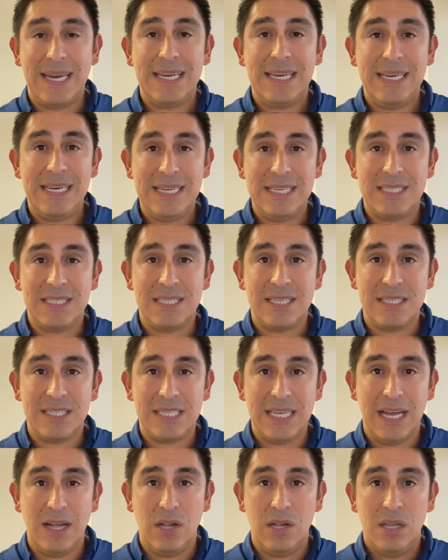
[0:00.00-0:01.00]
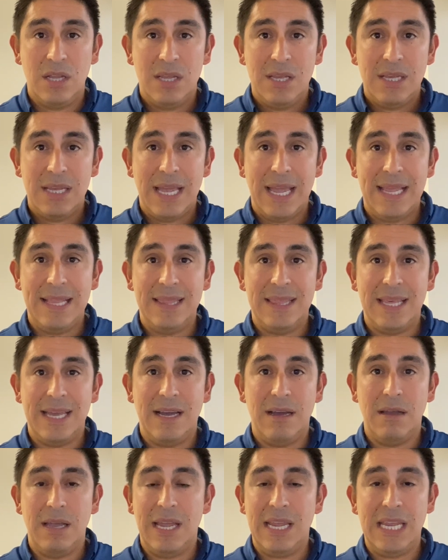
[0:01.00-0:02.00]
he needs to sell, and
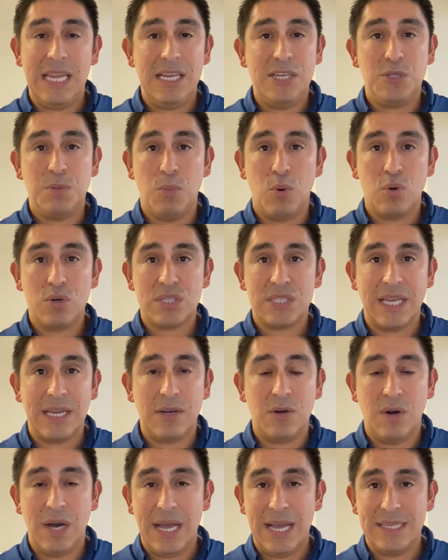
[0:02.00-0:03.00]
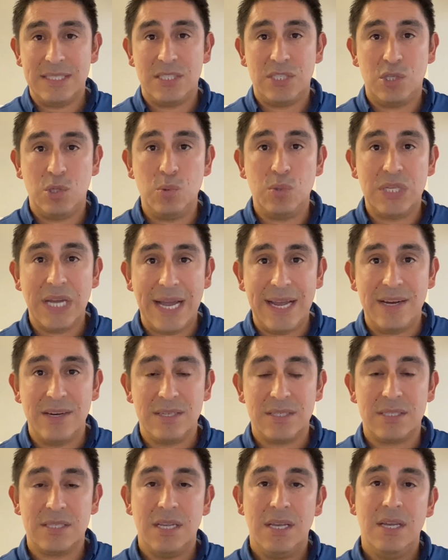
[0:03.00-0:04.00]
each motorcycle has 2
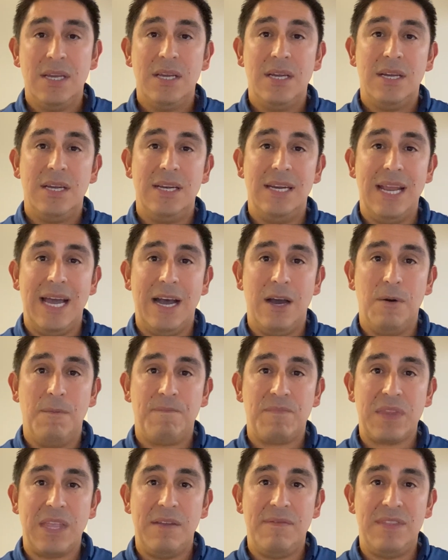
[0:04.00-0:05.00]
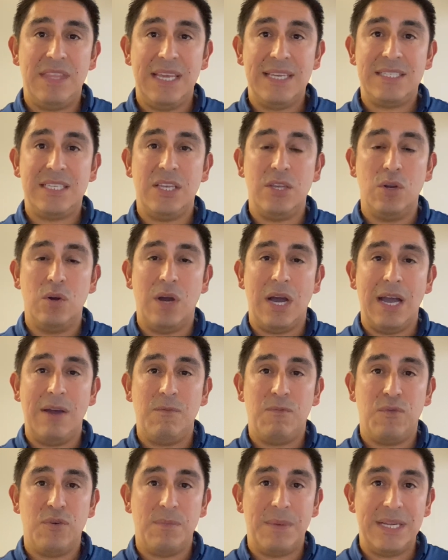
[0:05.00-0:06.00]
tires. Now, if they say,
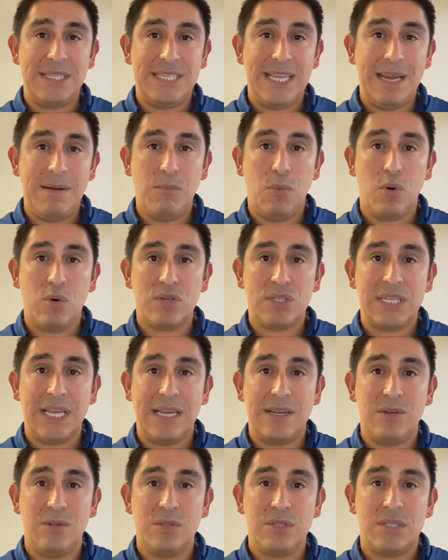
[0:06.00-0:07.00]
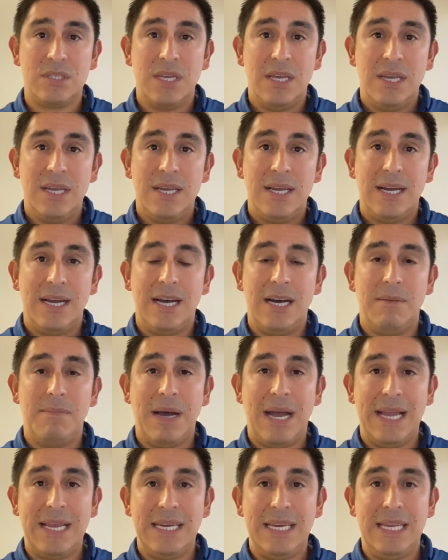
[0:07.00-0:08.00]
for my 10 motorcycles,
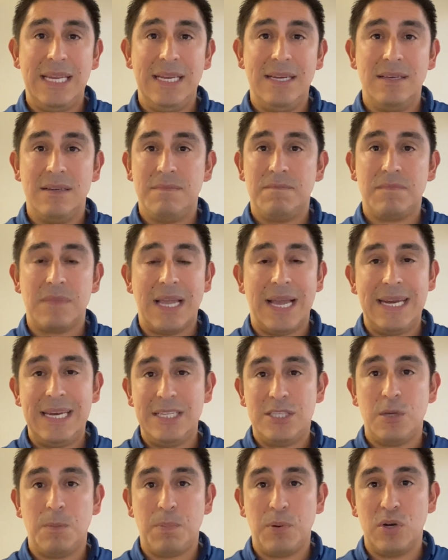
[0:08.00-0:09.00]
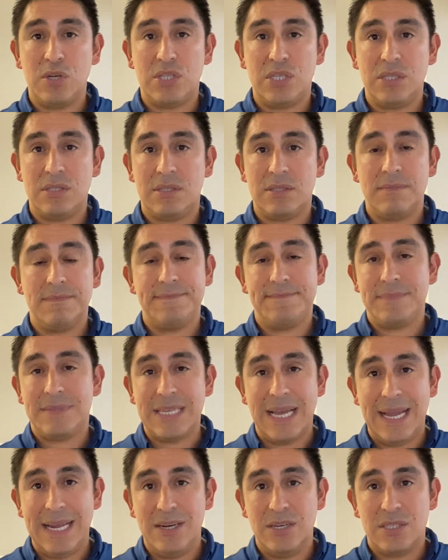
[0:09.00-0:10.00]
I need to purchase
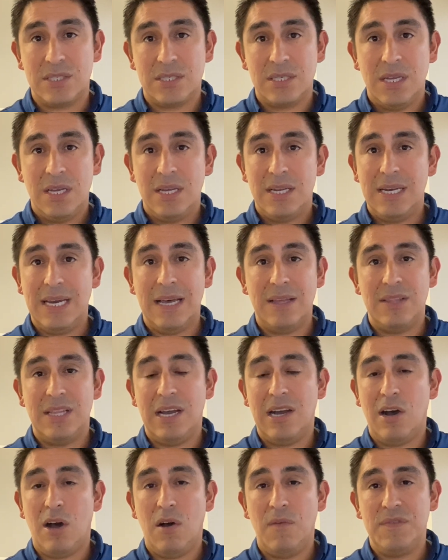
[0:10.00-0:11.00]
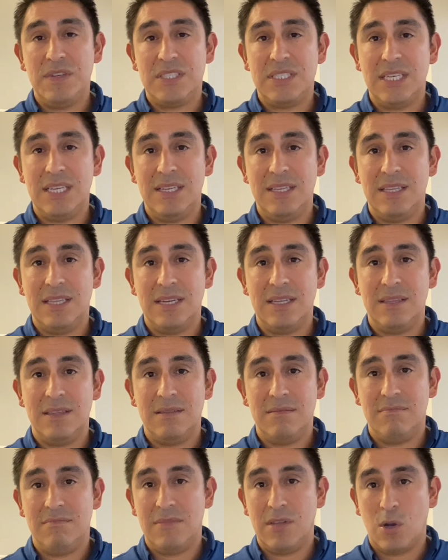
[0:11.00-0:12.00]
tires. Now, obviously, that
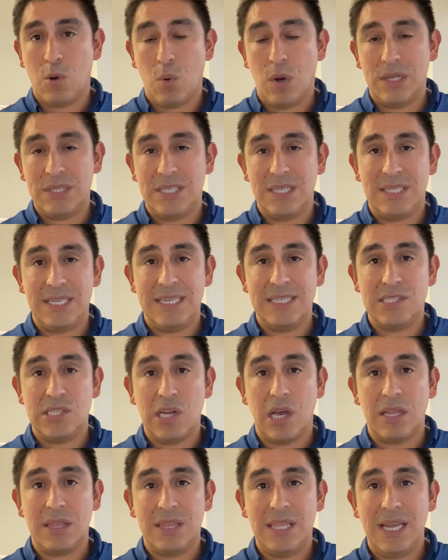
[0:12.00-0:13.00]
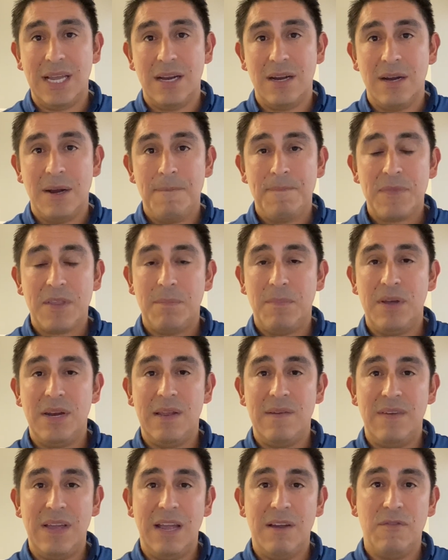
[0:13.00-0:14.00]
the quantity is not there, but
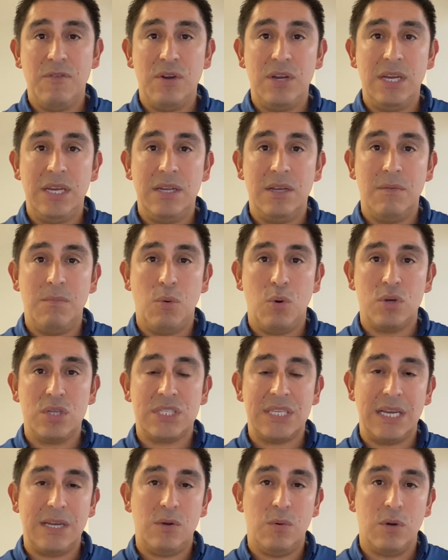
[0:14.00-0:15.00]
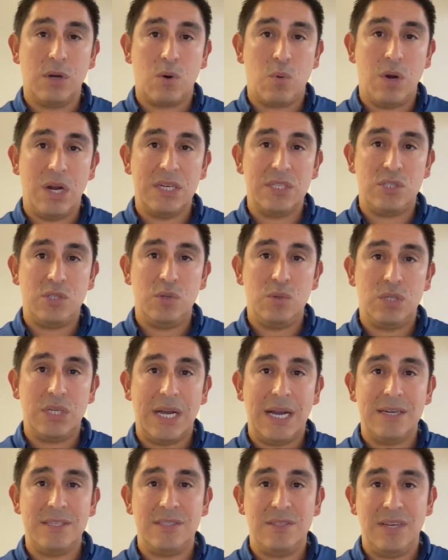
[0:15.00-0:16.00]
if every motorcycle requires 2
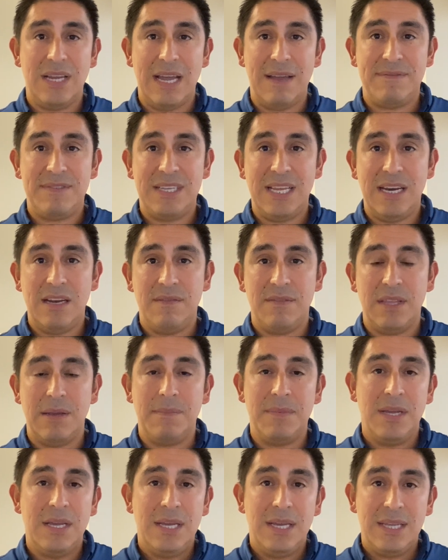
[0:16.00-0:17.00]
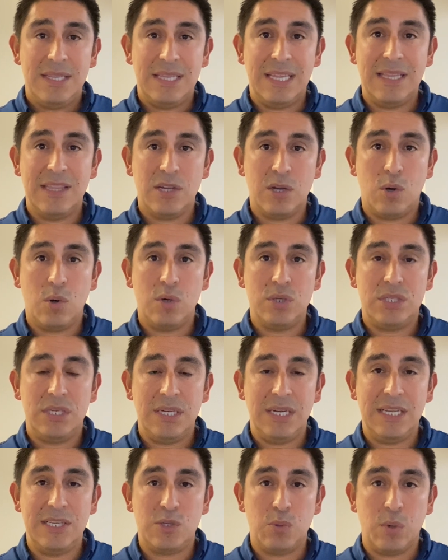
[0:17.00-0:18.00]
tires and you have 10 of them, then they're going to
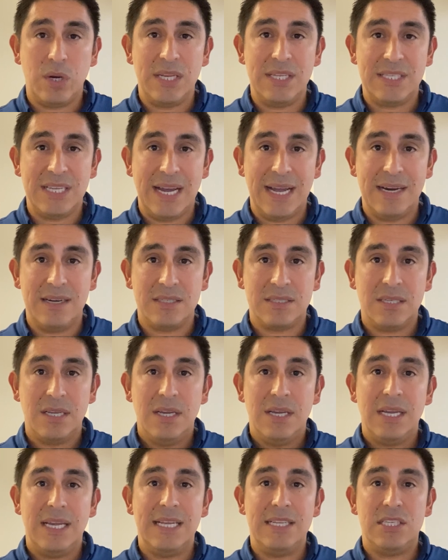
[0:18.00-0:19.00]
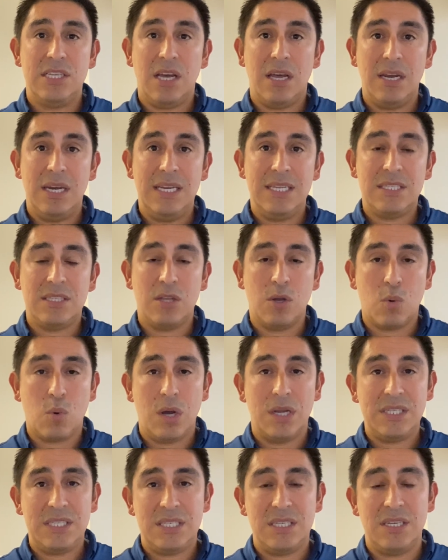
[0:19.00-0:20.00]
need 20 tires. It's not listed, the
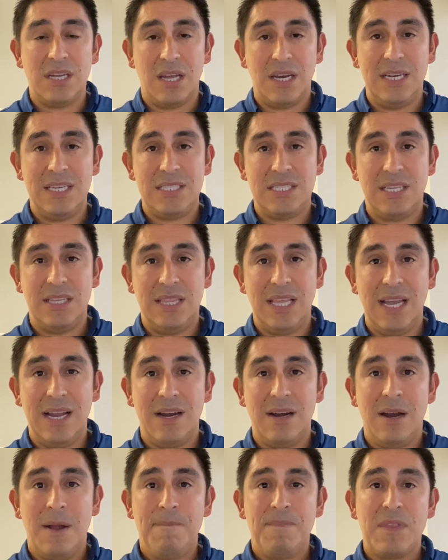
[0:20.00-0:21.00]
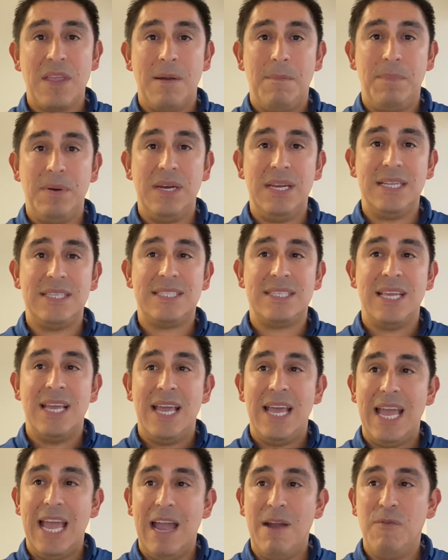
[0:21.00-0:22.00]
quantity not listed there, but it's
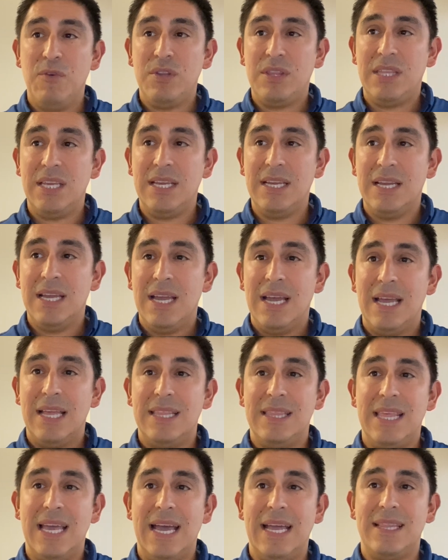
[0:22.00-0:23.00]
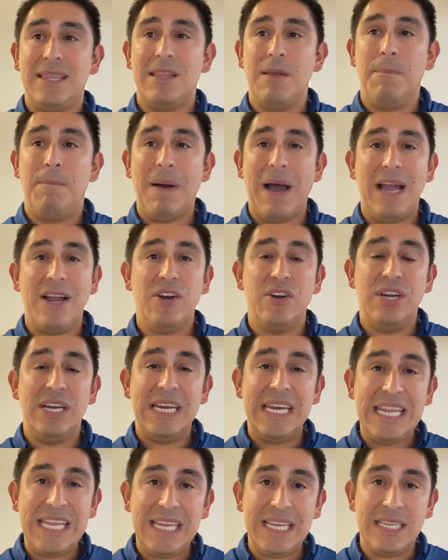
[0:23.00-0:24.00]
everything that the buyer
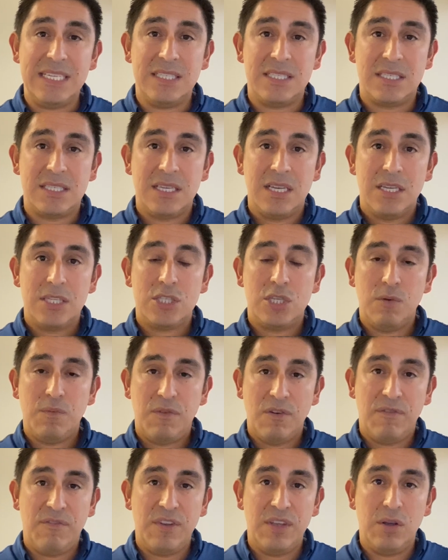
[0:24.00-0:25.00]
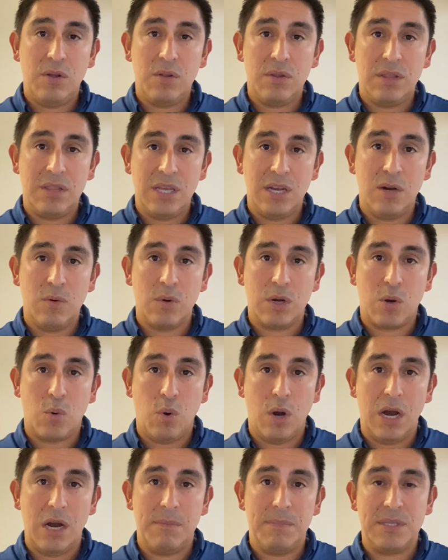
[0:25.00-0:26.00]
needs to fulfill their
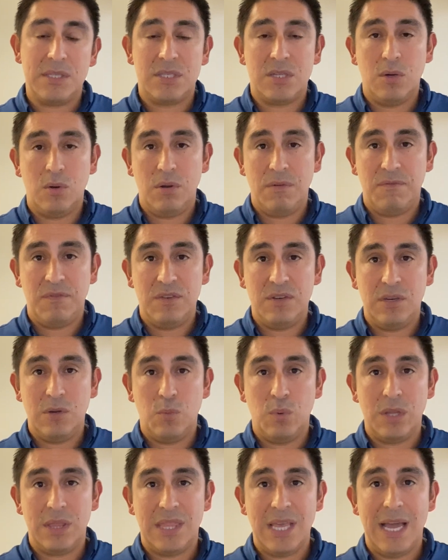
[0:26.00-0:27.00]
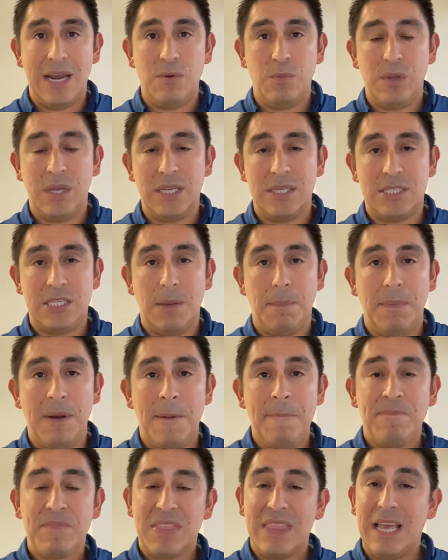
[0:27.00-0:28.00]
requirements. So with that, we can simply,
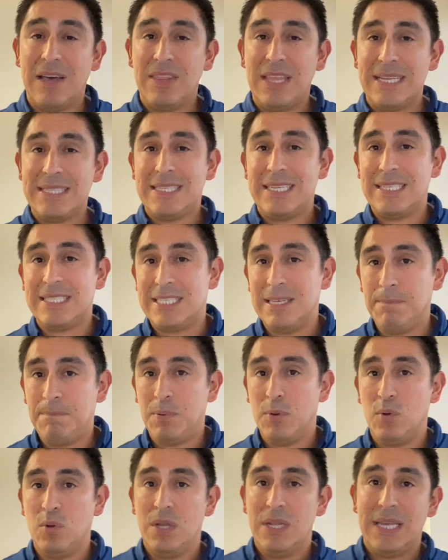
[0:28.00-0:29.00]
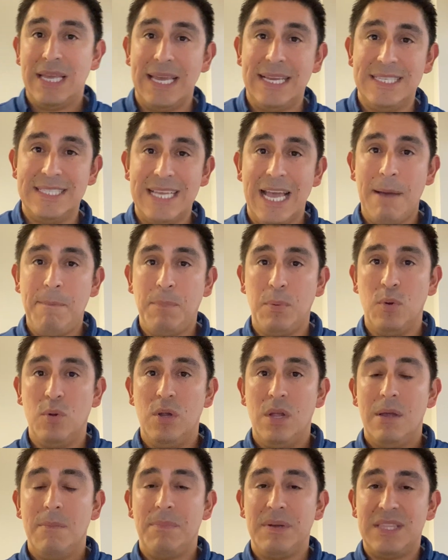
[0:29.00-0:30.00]
now that's a simple example,
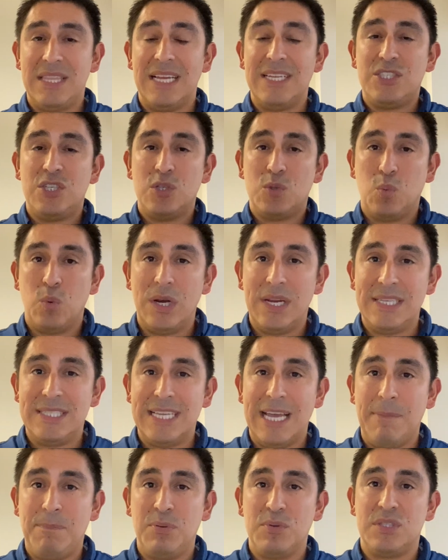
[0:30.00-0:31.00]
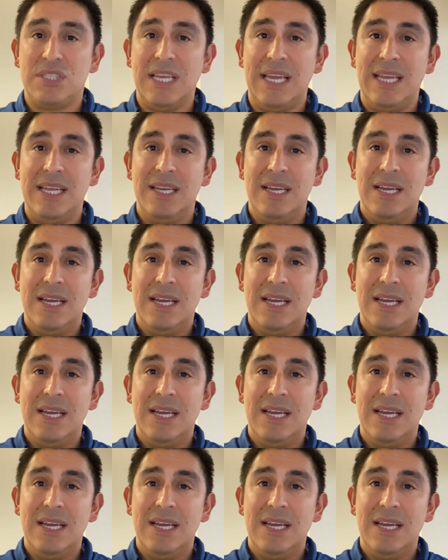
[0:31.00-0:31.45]
but that's just one example. Say,